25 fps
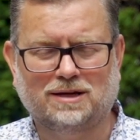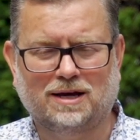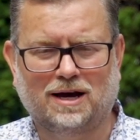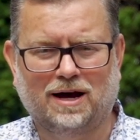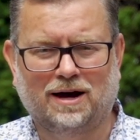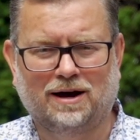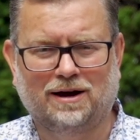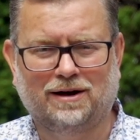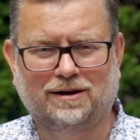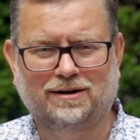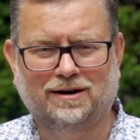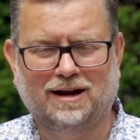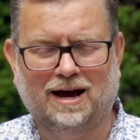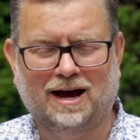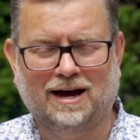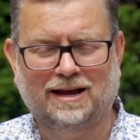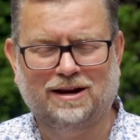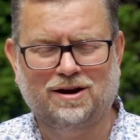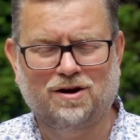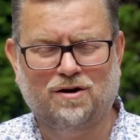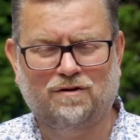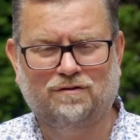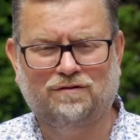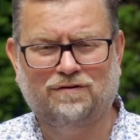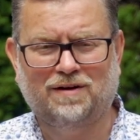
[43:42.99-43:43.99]
And I
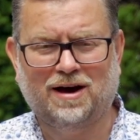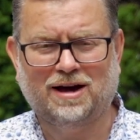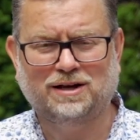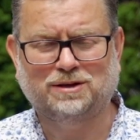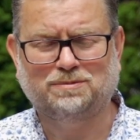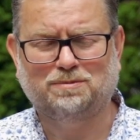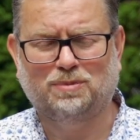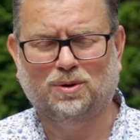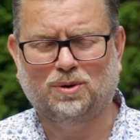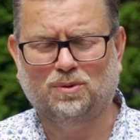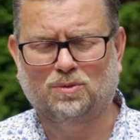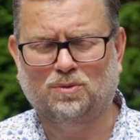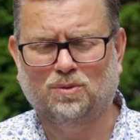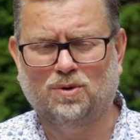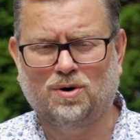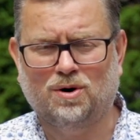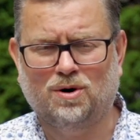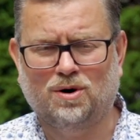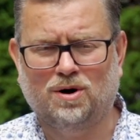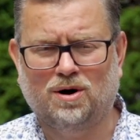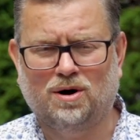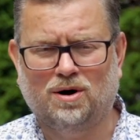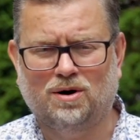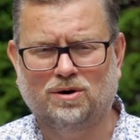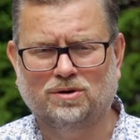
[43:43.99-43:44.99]
know Facebook
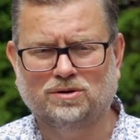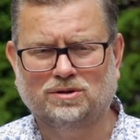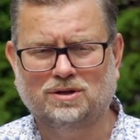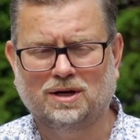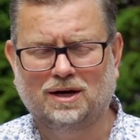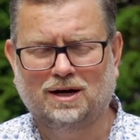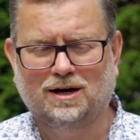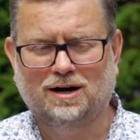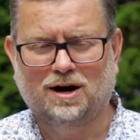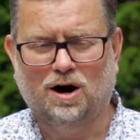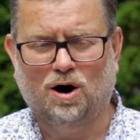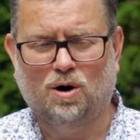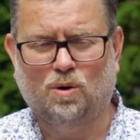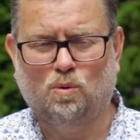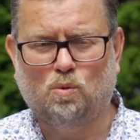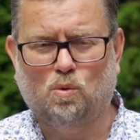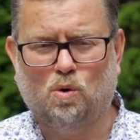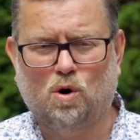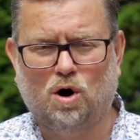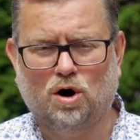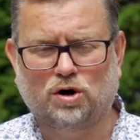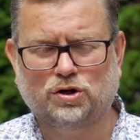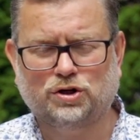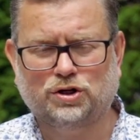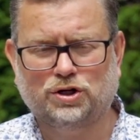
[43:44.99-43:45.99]
was
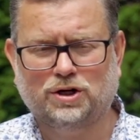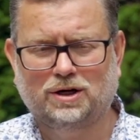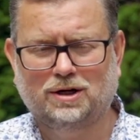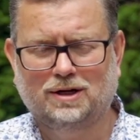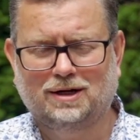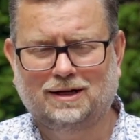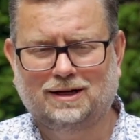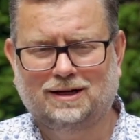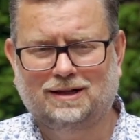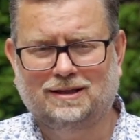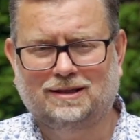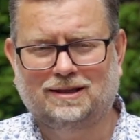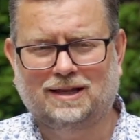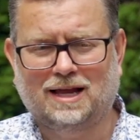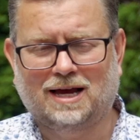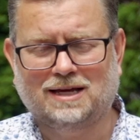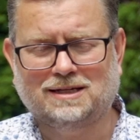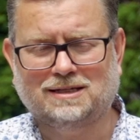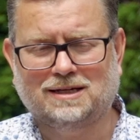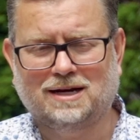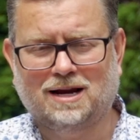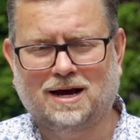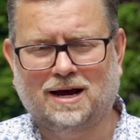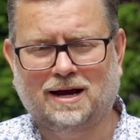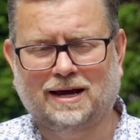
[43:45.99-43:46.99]
awash
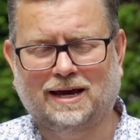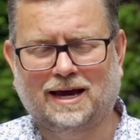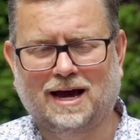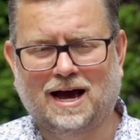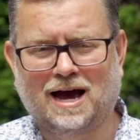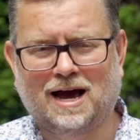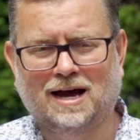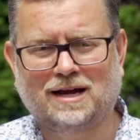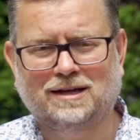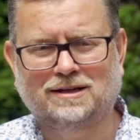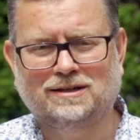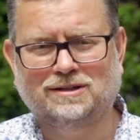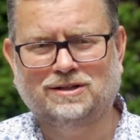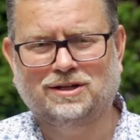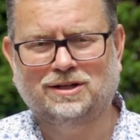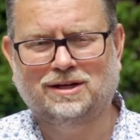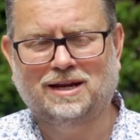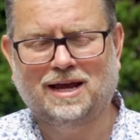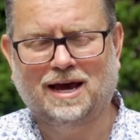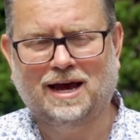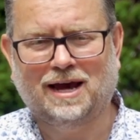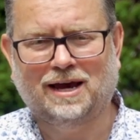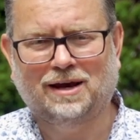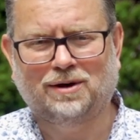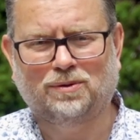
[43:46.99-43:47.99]
last night and
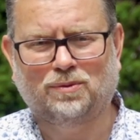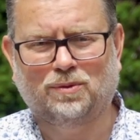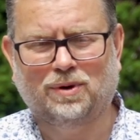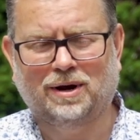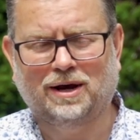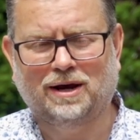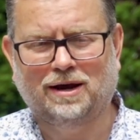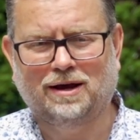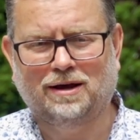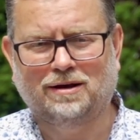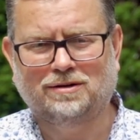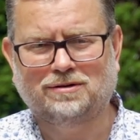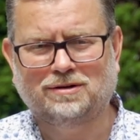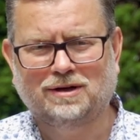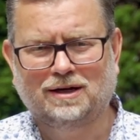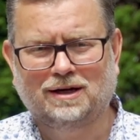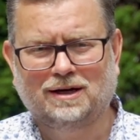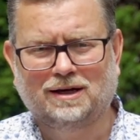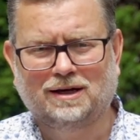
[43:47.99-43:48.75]
today with